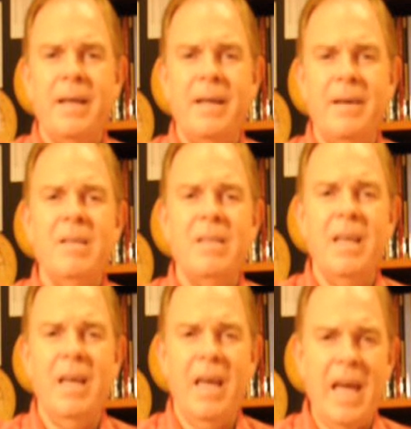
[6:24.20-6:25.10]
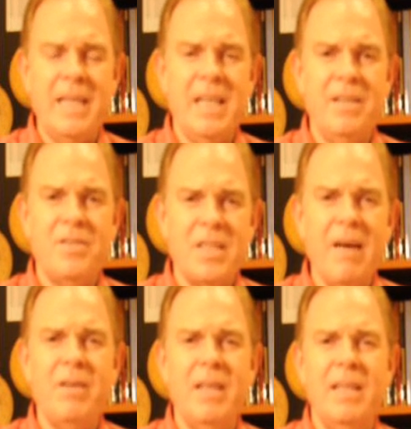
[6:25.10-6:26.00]
The
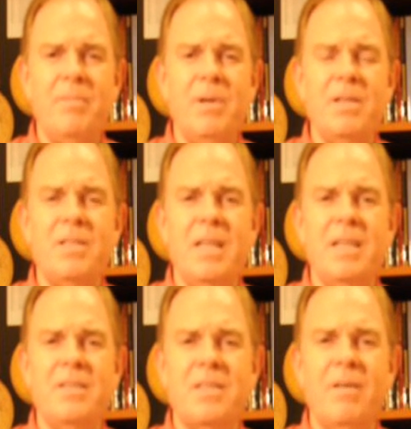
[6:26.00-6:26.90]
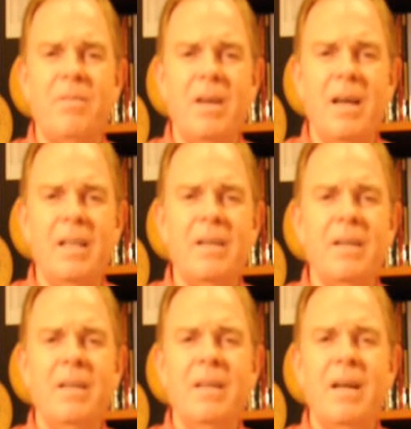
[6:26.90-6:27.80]
1870 Liberty Seated Silver
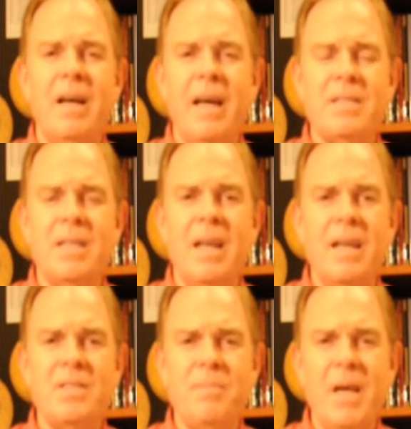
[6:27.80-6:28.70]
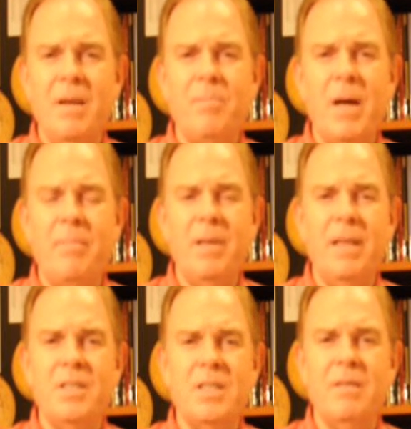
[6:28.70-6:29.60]
Dollar has an estimated
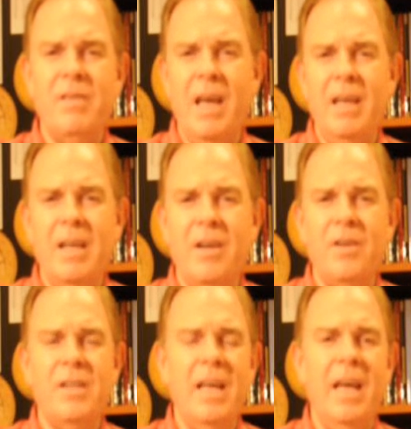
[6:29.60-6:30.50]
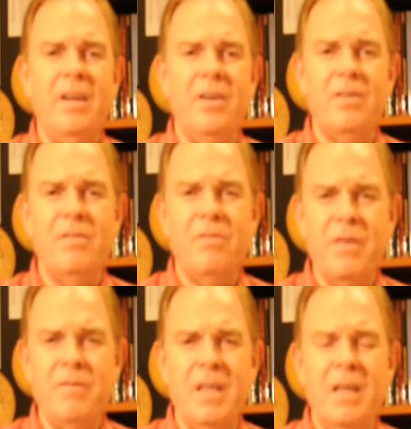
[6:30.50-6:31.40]
population of 800 to
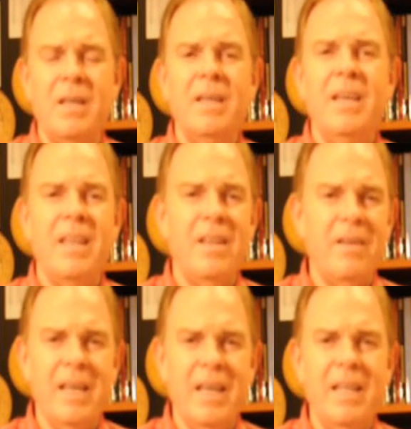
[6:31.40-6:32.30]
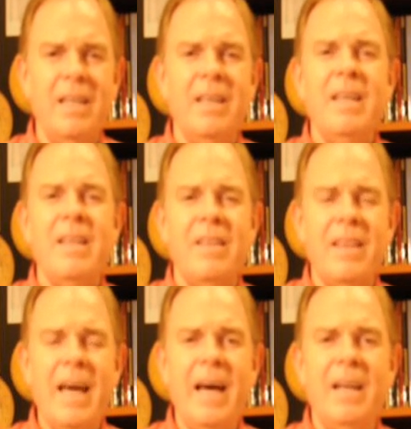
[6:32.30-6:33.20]
850, and there again,
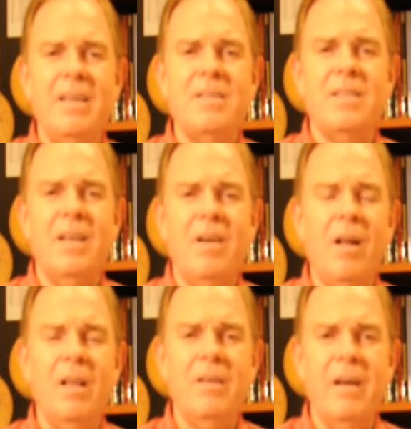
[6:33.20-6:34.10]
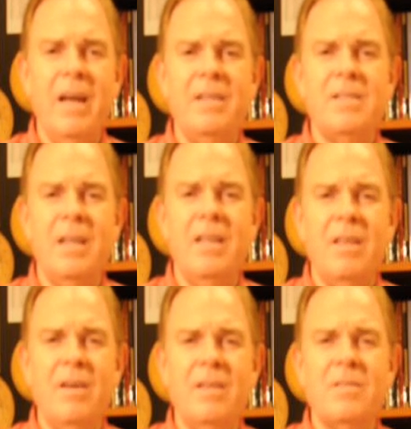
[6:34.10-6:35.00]
that is in all grades, and
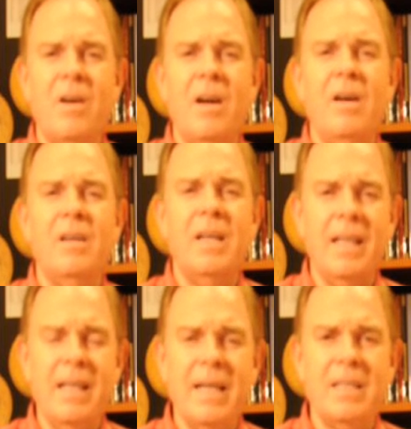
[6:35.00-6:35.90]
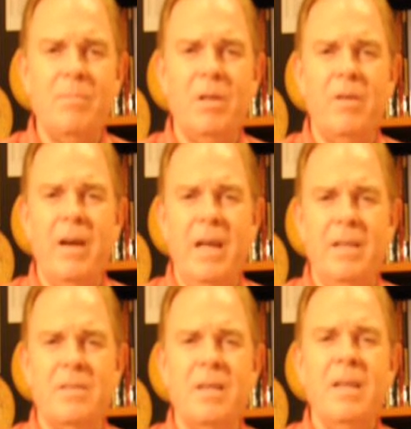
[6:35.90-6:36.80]
those are collectible
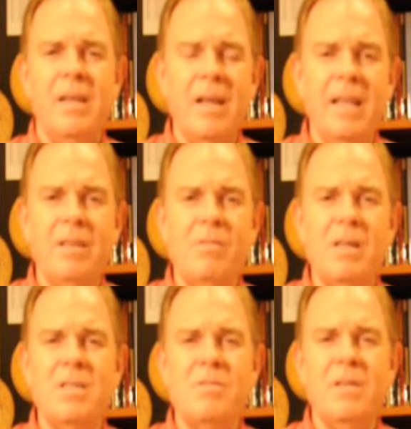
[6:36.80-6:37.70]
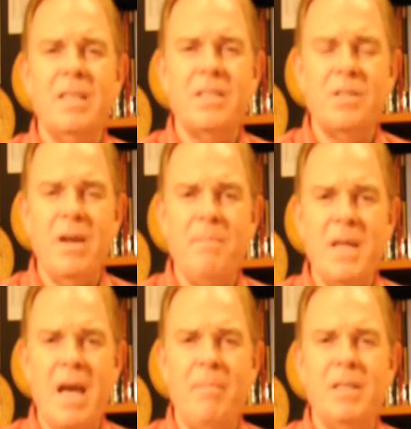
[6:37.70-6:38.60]
grades, not the ones with extreme
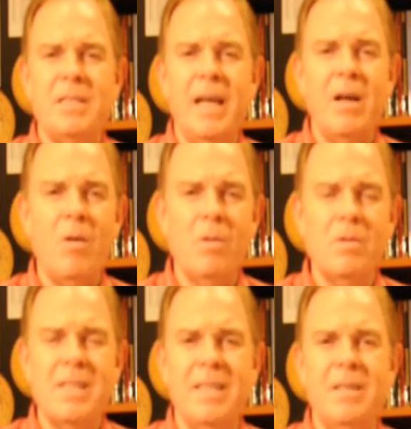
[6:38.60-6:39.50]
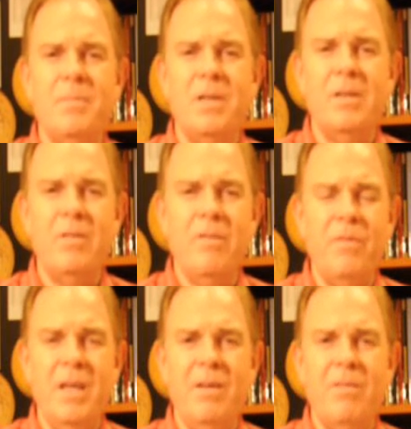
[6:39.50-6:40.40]
damage like holes in them or
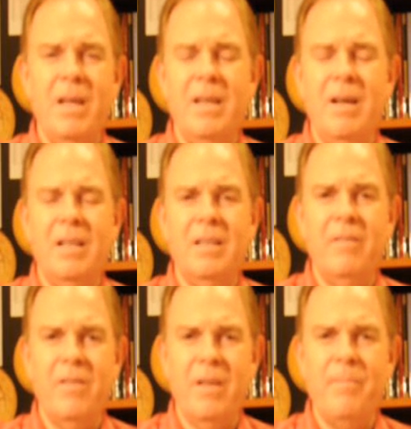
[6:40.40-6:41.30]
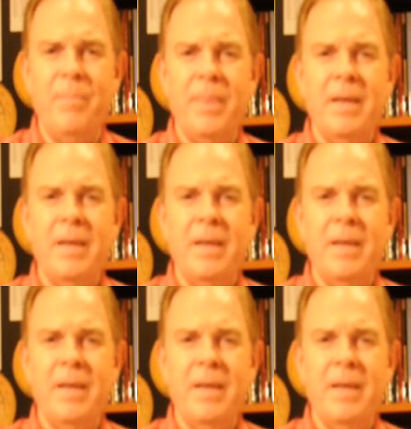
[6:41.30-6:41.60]
graffiti written all over them.